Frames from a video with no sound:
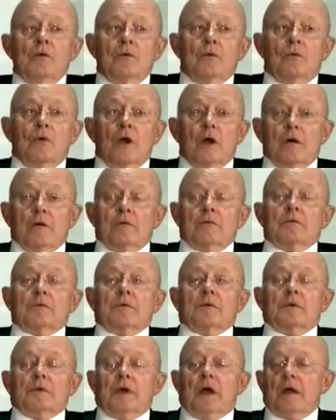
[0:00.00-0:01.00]
Well,
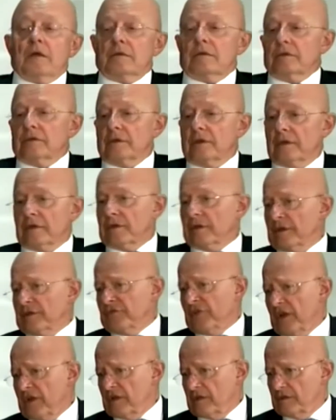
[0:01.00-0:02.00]

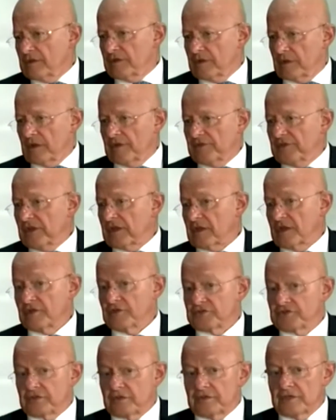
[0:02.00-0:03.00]
I think I
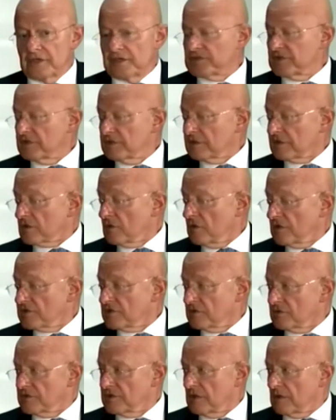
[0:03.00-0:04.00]
understood the essence of the
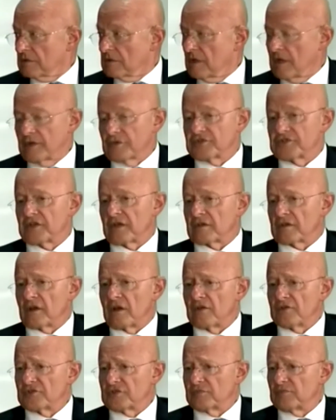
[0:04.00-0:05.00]
question was how does
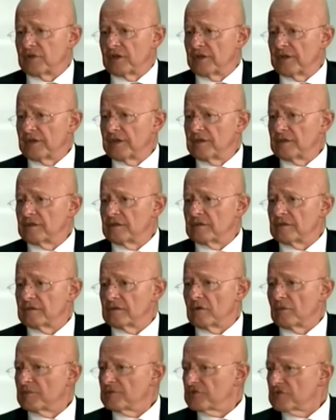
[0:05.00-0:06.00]
technology play in the
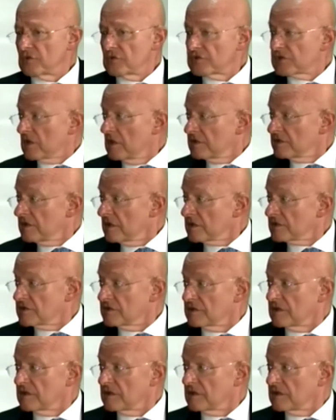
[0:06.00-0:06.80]
open source context?